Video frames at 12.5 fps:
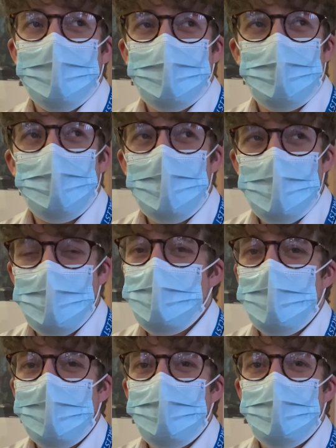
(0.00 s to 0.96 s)
quite
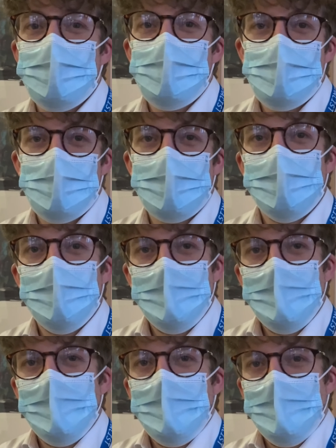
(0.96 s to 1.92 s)
soon actually. So
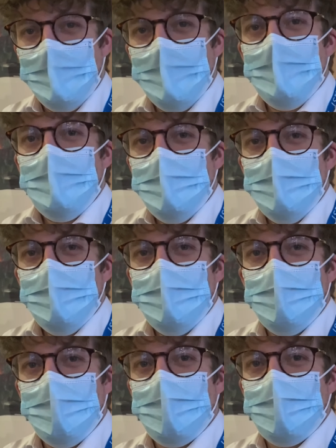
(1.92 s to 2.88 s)

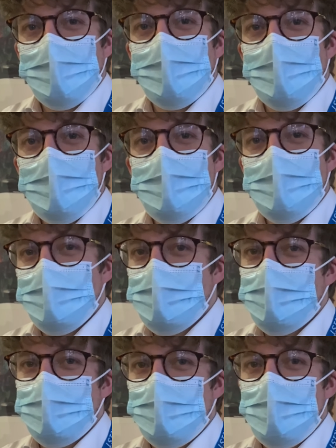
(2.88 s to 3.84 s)
yeah,
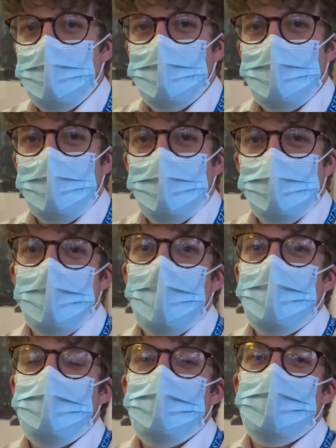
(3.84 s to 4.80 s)
it's a very exciting
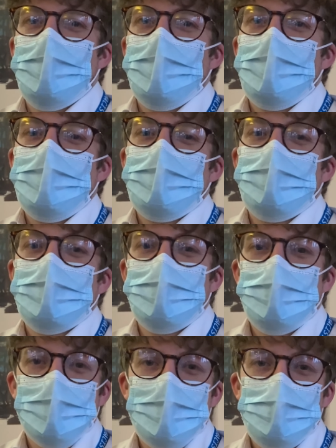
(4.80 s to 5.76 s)
change in our
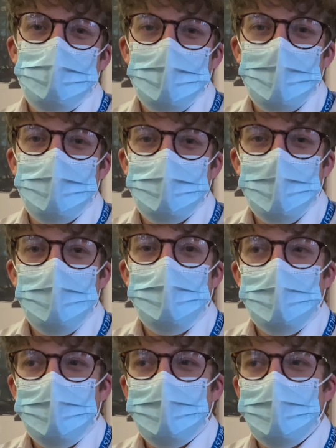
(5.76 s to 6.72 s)
career trajectory, but